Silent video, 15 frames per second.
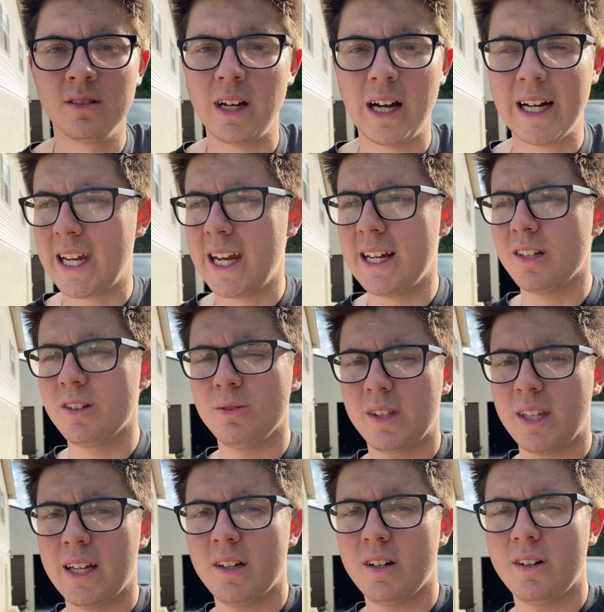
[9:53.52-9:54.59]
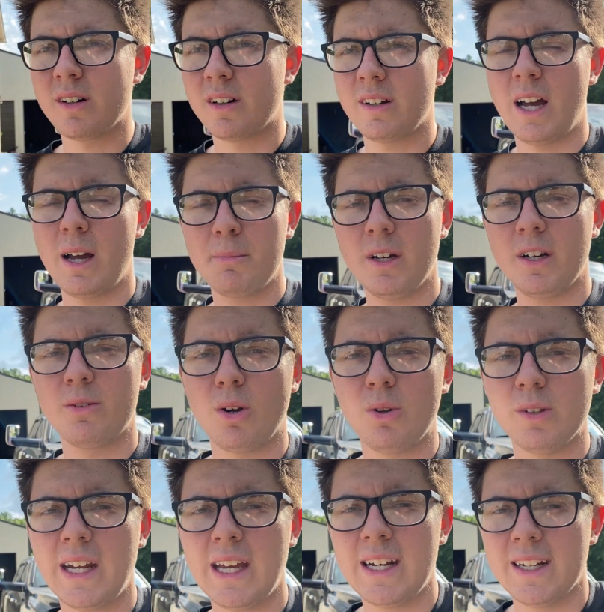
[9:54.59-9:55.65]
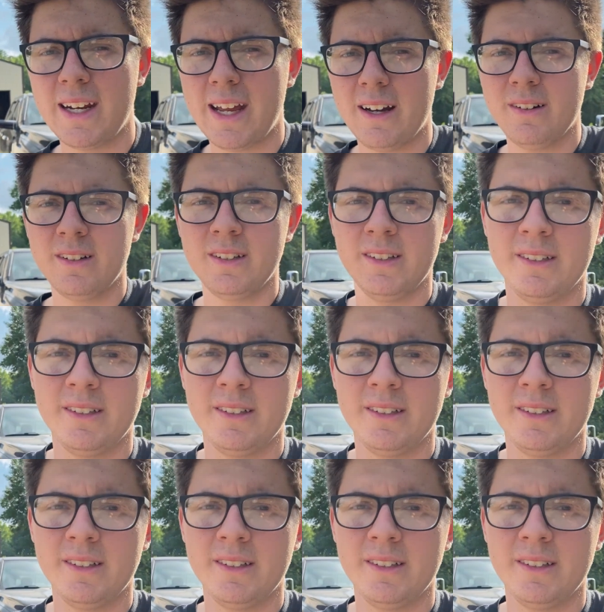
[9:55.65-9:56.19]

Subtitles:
I can't do it with that dog. I'm gonna roll and edit now.